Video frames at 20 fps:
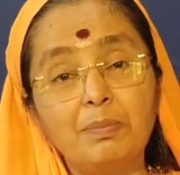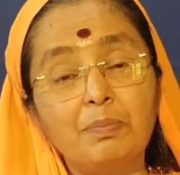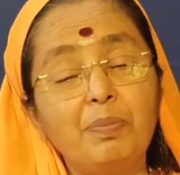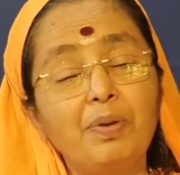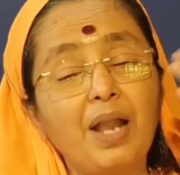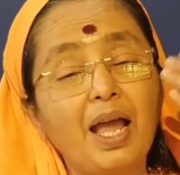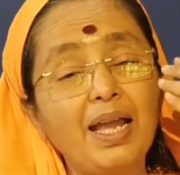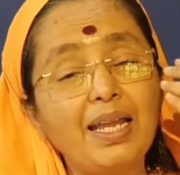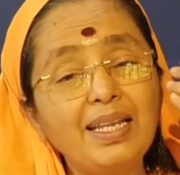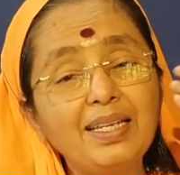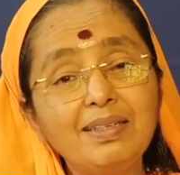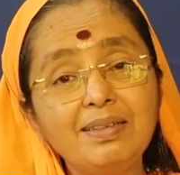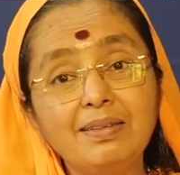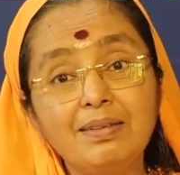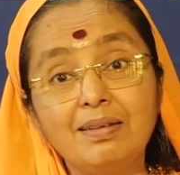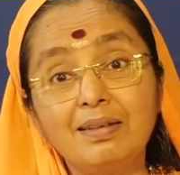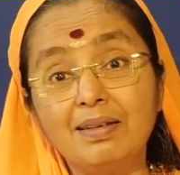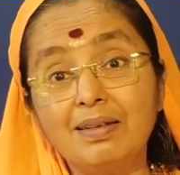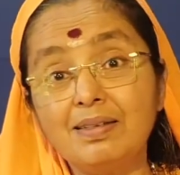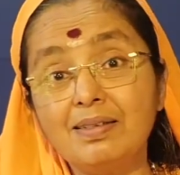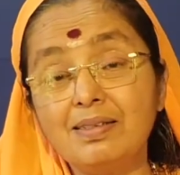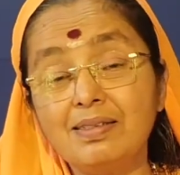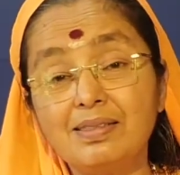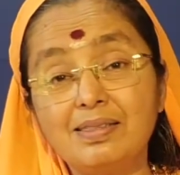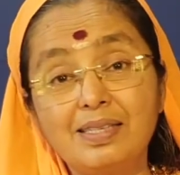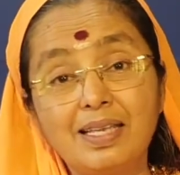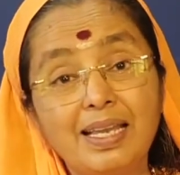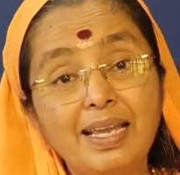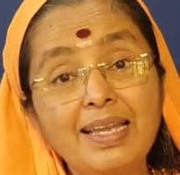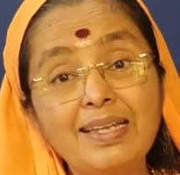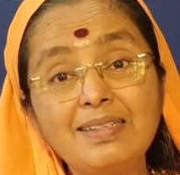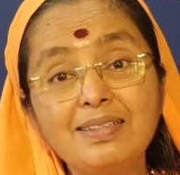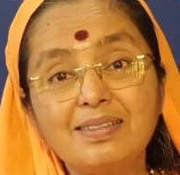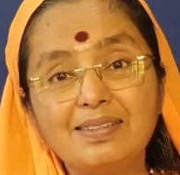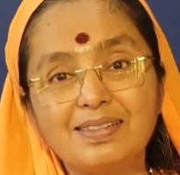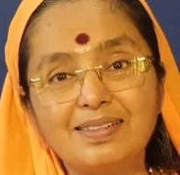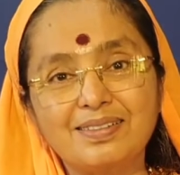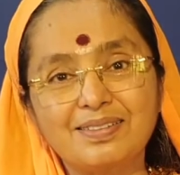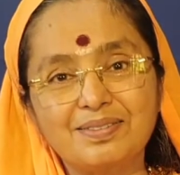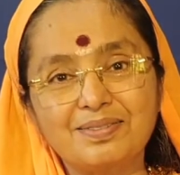blind
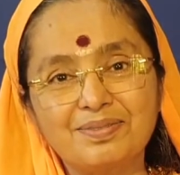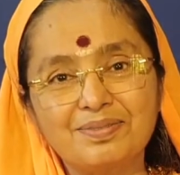saint,